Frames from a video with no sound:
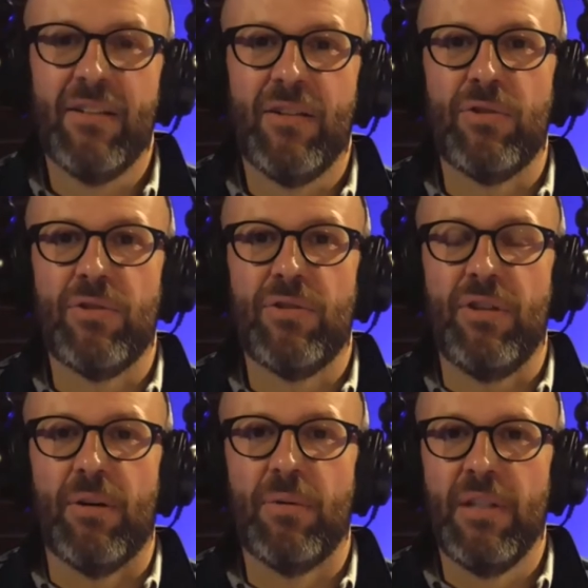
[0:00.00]
who's you
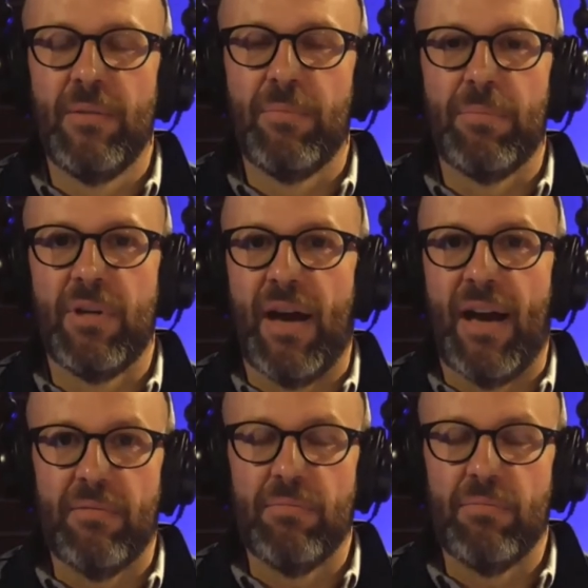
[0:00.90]
know
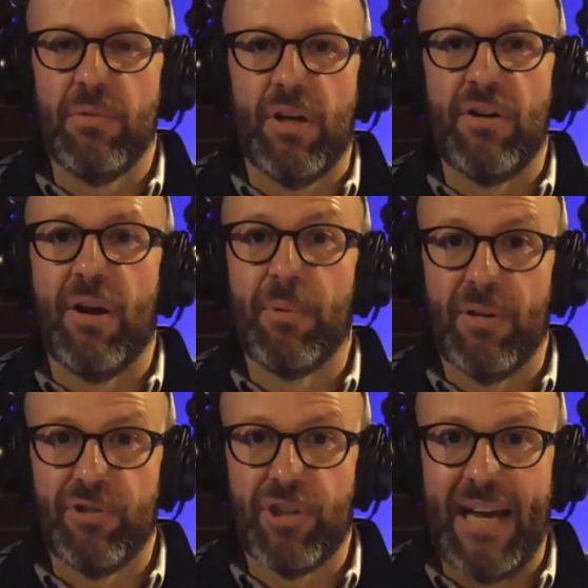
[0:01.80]
got a number
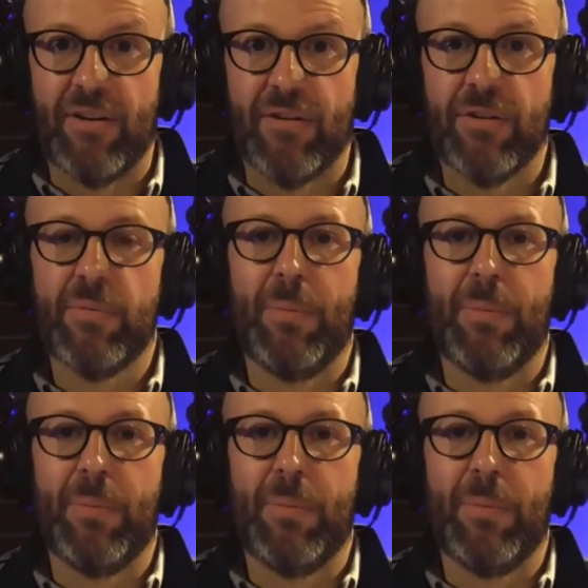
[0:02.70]
of titles,